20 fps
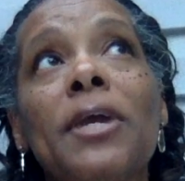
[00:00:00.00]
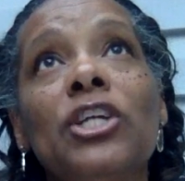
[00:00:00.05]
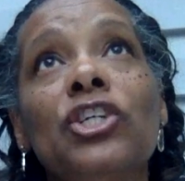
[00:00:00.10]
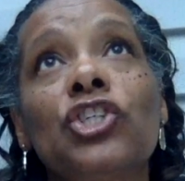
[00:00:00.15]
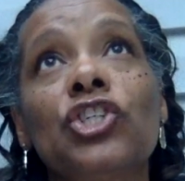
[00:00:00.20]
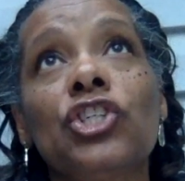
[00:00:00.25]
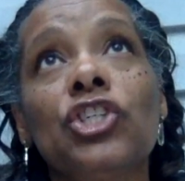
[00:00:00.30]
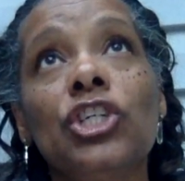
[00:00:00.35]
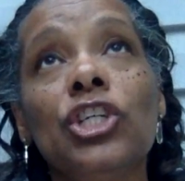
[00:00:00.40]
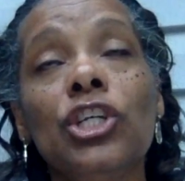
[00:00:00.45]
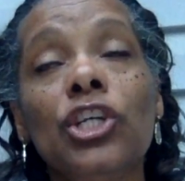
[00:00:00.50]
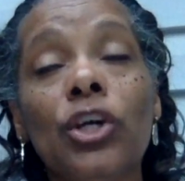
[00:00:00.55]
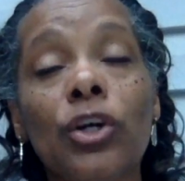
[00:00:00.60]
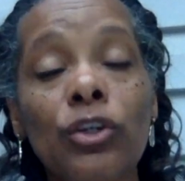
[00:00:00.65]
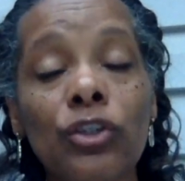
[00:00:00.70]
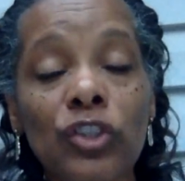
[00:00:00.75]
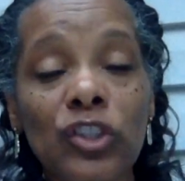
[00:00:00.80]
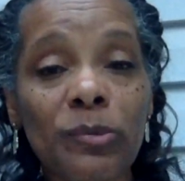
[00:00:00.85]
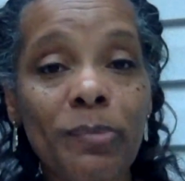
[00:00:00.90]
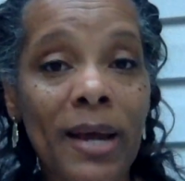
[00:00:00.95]
She
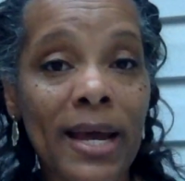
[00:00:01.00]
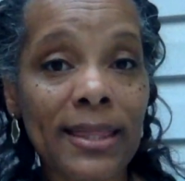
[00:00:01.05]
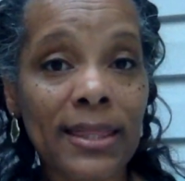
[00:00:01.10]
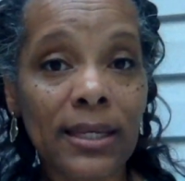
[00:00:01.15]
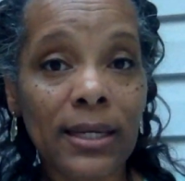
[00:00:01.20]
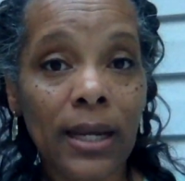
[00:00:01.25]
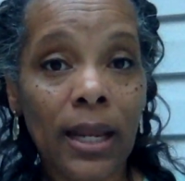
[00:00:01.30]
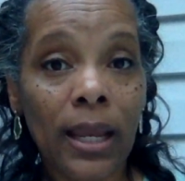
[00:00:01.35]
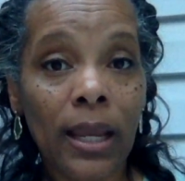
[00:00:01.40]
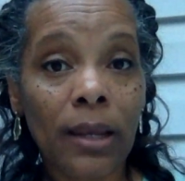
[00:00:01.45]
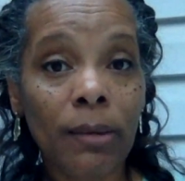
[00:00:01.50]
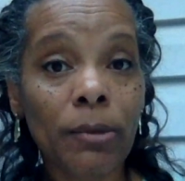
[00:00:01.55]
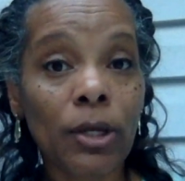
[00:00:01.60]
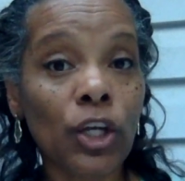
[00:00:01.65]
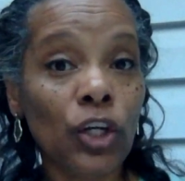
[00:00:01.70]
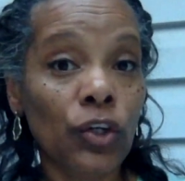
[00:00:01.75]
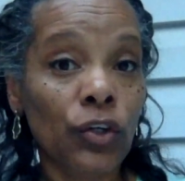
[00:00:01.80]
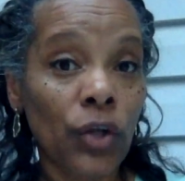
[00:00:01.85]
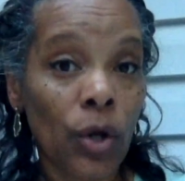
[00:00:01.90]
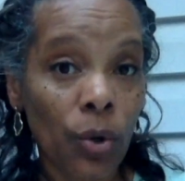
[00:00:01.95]
goes by the name
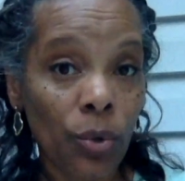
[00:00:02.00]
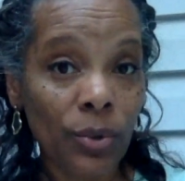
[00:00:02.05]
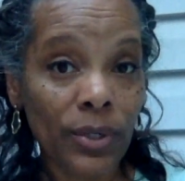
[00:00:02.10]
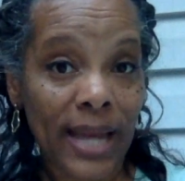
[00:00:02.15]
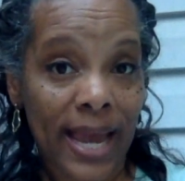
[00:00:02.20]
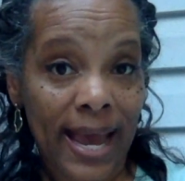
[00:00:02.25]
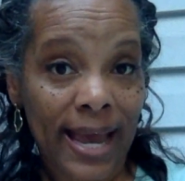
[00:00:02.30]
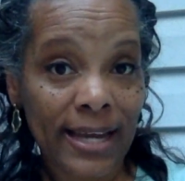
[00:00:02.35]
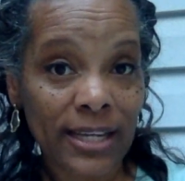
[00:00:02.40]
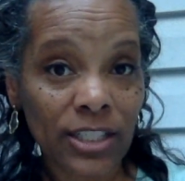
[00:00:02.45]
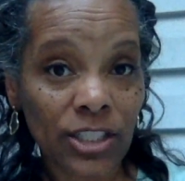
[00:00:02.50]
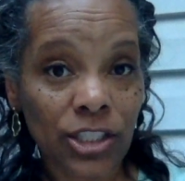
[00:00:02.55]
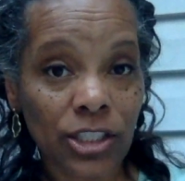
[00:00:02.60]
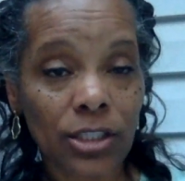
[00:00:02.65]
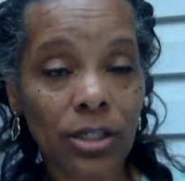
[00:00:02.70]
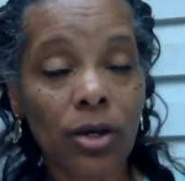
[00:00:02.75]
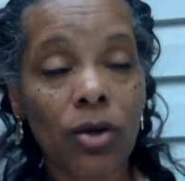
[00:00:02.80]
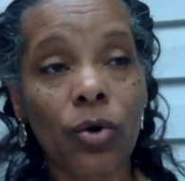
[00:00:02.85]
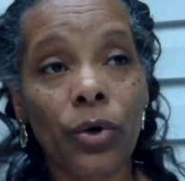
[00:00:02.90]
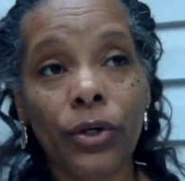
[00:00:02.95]

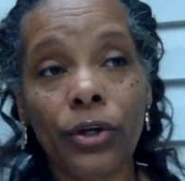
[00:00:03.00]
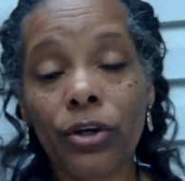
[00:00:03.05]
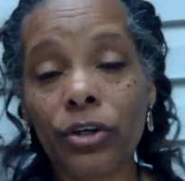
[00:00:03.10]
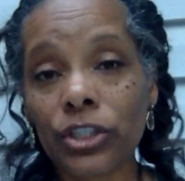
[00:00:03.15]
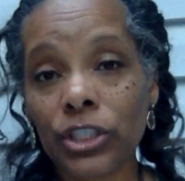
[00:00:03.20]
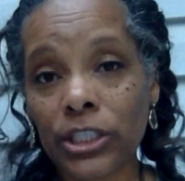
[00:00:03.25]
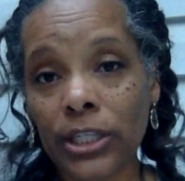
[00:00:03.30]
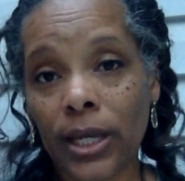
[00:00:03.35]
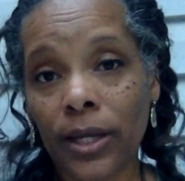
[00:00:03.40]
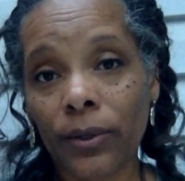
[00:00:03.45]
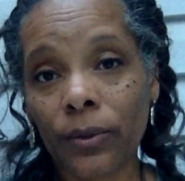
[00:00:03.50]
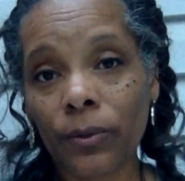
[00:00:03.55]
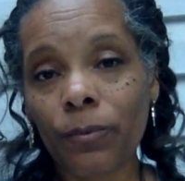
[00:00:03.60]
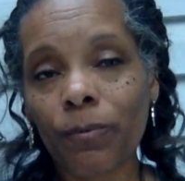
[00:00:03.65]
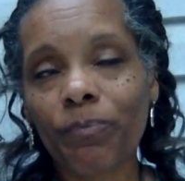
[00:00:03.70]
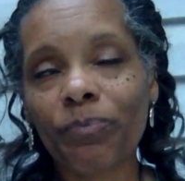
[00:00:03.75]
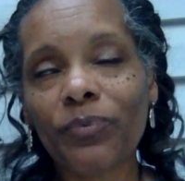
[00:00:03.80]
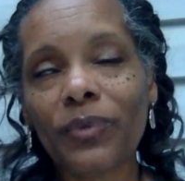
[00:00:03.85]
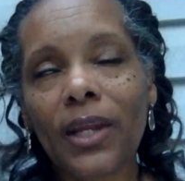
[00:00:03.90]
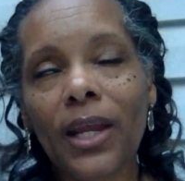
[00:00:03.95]
doughdash on her
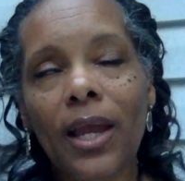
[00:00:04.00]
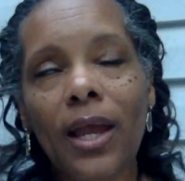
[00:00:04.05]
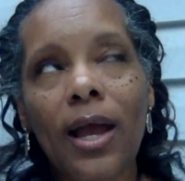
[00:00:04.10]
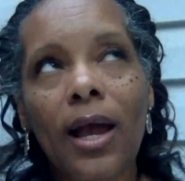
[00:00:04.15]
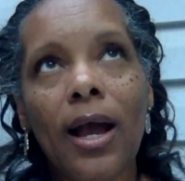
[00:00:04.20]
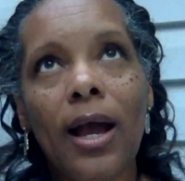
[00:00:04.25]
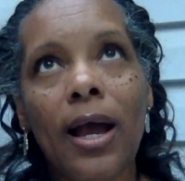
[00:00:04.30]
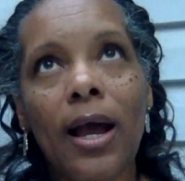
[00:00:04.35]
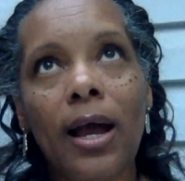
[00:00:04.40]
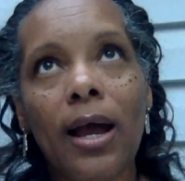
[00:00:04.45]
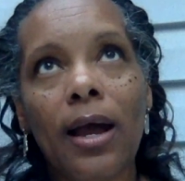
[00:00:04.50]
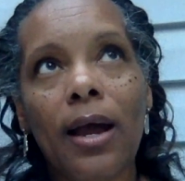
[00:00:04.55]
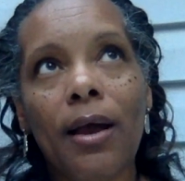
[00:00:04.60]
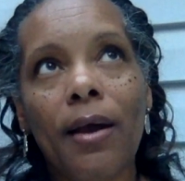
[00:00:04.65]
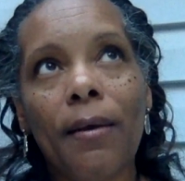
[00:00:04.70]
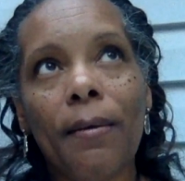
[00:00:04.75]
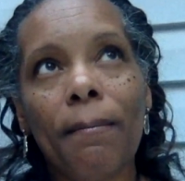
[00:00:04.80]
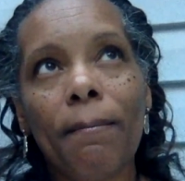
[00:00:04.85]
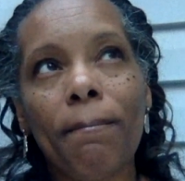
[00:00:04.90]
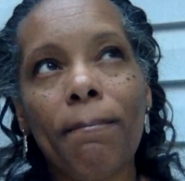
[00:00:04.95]
channel.
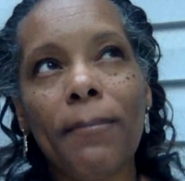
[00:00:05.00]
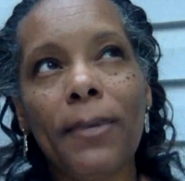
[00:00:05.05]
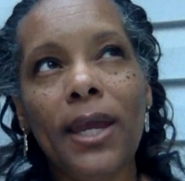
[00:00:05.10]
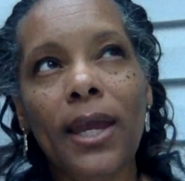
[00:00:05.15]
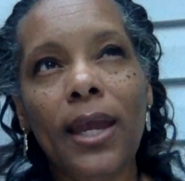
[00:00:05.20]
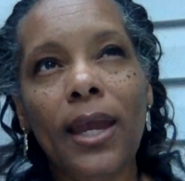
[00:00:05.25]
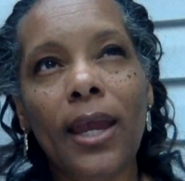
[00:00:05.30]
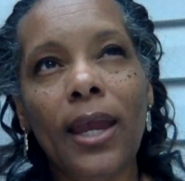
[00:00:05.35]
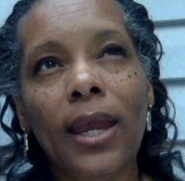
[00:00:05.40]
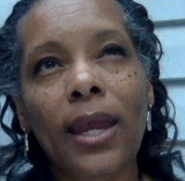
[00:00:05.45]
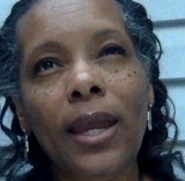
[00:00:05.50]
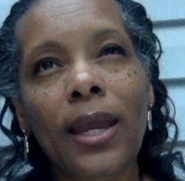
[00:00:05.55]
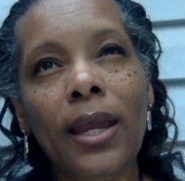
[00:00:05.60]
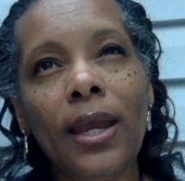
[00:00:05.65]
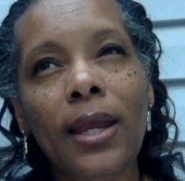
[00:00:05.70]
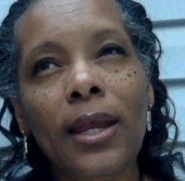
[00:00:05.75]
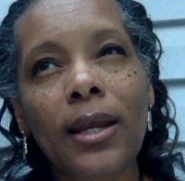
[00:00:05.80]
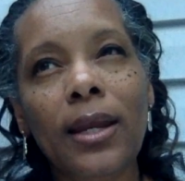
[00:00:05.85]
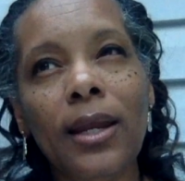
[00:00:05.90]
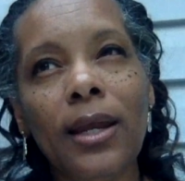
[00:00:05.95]

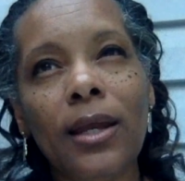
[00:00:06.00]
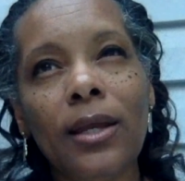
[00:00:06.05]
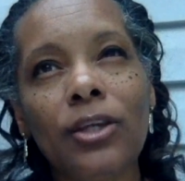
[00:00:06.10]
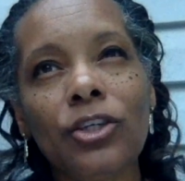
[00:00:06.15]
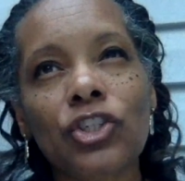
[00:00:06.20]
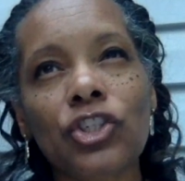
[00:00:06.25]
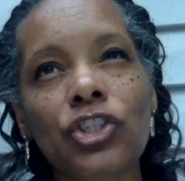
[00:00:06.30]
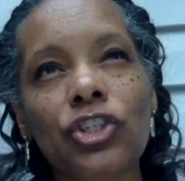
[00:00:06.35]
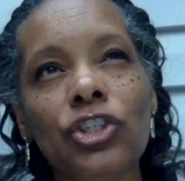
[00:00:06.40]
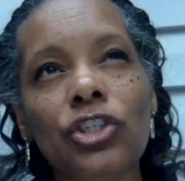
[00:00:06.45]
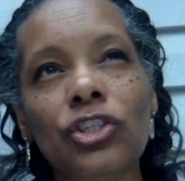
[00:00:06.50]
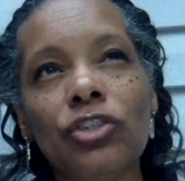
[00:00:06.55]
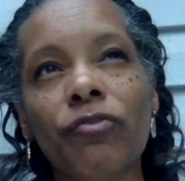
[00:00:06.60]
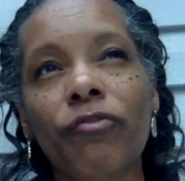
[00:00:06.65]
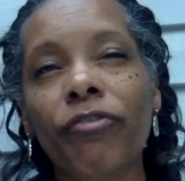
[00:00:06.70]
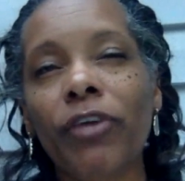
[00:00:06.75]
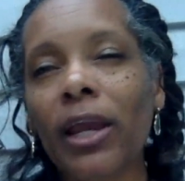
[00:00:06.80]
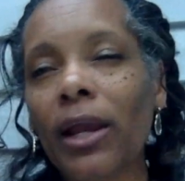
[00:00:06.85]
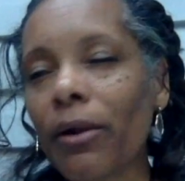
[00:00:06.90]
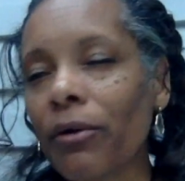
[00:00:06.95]
And she's
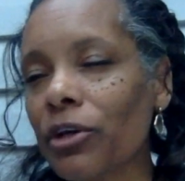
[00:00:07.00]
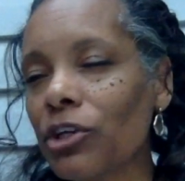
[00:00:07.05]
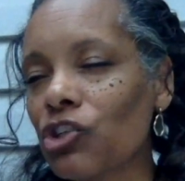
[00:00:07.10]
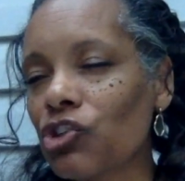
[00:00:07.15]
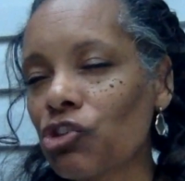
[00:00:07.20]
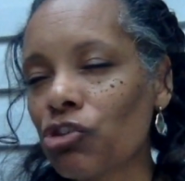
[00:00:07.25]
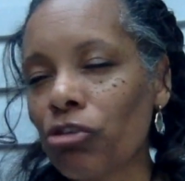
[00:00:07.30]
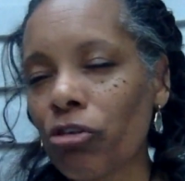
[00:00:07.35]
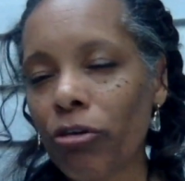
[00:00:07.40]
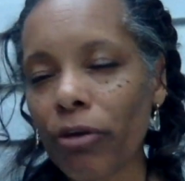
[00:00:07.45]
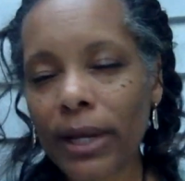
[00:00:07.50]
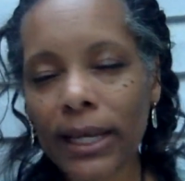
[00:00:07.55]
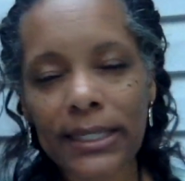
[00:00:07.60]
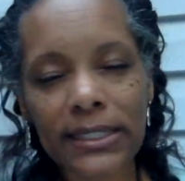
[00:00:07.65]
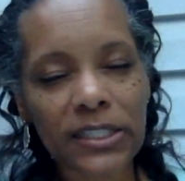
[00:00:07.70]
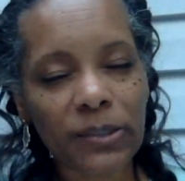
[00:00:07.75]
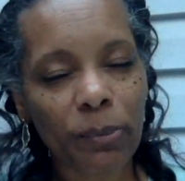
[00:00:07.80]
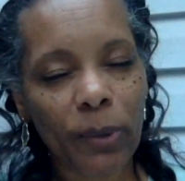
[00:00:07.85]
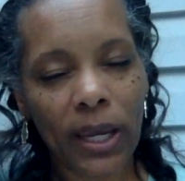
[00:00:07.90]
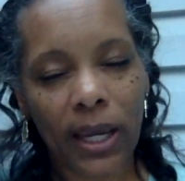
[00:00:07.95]
very
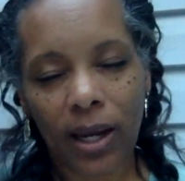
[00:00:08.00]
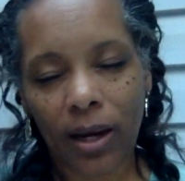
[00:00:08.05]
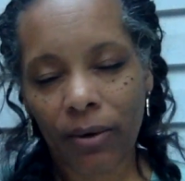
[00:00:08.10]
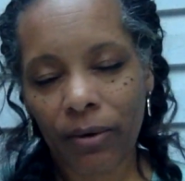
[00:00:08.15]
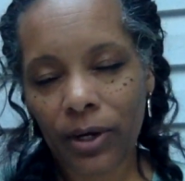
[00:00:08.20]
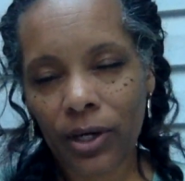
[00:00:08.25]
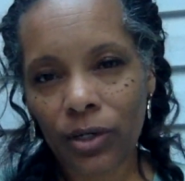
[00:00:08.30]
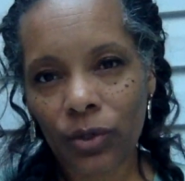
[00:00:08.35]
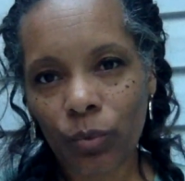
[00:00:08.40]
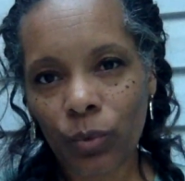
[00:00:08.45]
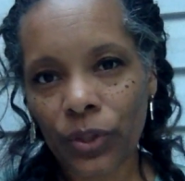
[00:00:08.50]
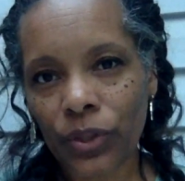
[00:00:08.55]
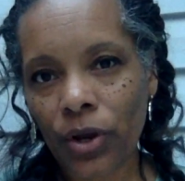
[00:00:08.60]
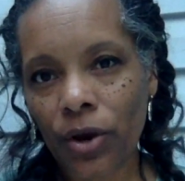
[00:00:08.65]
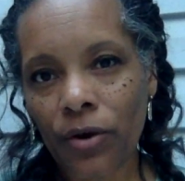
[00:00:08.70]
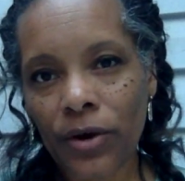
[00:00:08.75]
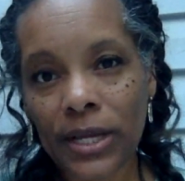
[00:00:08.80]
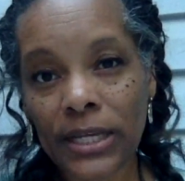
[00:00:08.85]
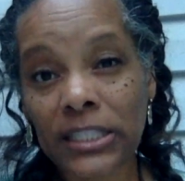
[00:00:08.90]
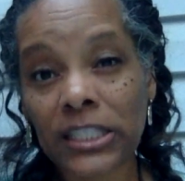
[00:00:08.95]
transparent with
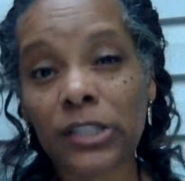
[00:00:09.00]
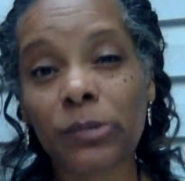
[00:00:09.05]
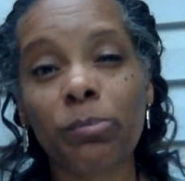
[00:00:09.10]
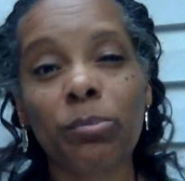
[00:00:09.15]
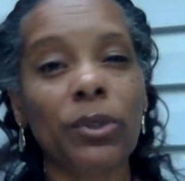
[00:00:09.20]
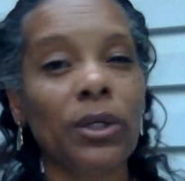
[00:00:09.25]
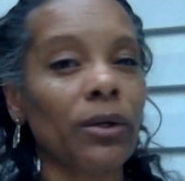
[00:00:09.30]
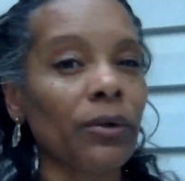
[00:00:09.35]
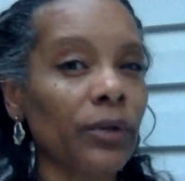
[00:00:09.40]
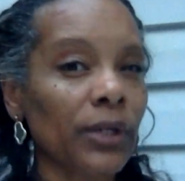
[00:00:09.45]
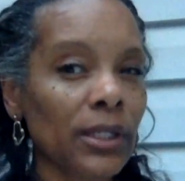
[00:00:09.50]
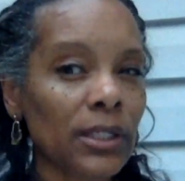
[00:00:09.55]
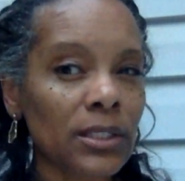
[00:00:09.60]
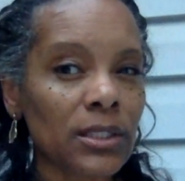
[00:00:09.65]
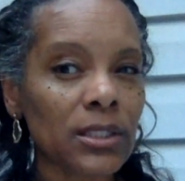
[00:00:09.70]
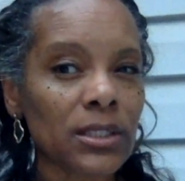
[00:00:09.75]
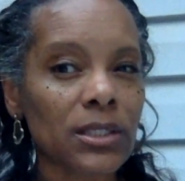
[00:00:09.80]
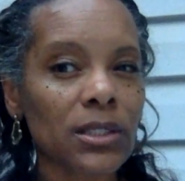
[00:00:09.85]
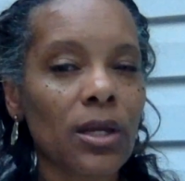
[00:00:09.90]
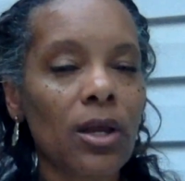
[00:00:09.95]
her
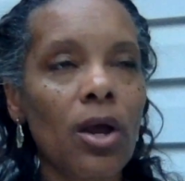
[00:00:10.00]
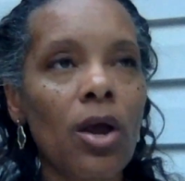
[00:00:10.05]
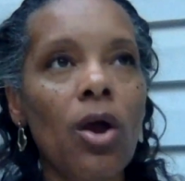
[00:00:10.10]
experience